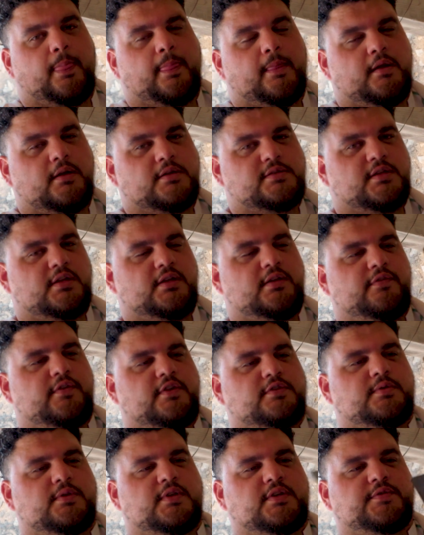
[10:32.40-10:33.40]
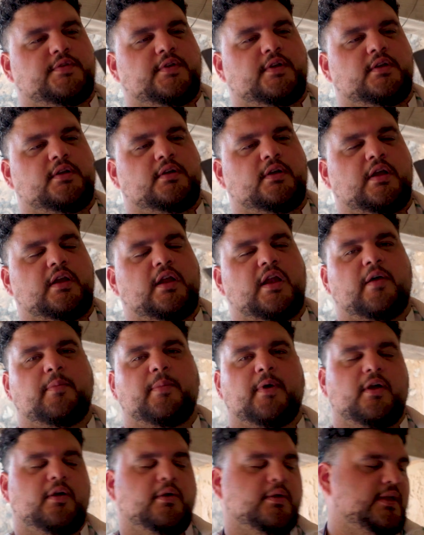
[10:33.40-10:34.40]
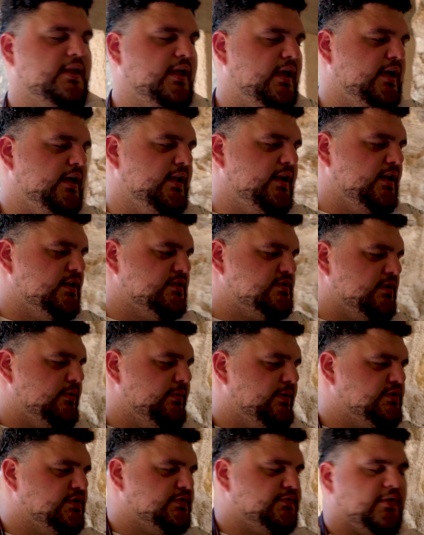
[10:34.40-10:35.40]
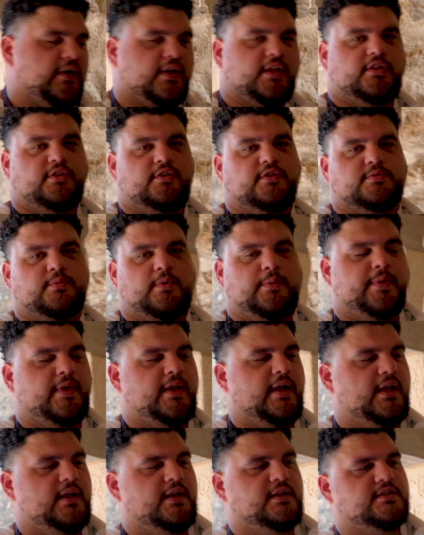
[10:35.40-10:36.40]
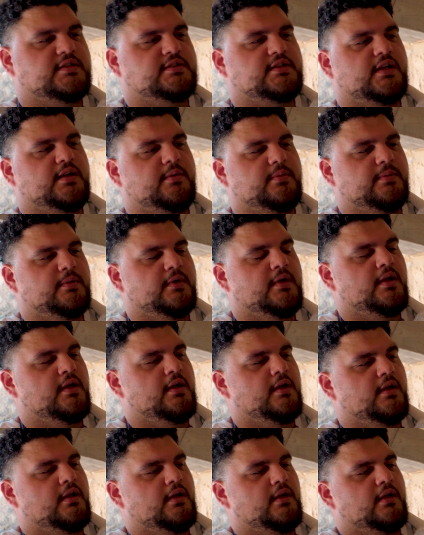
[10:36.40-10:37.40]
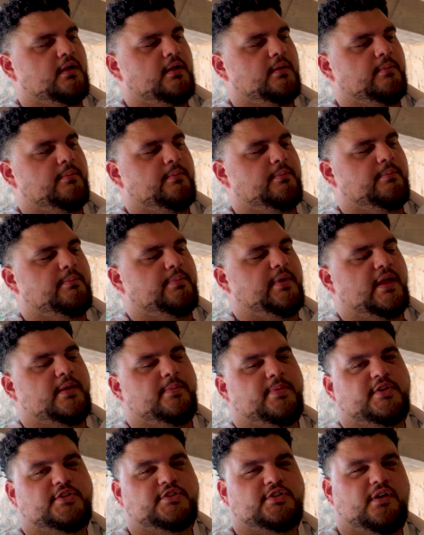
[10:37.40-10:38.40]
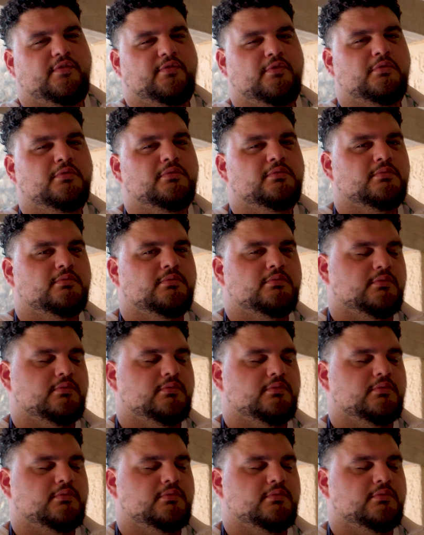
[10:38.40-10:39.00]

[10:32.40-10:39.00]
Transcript: Gonna turn the fish with this thing. I don't have my own kit in it, so we're just fucking using what we can. This is like a baby shovel.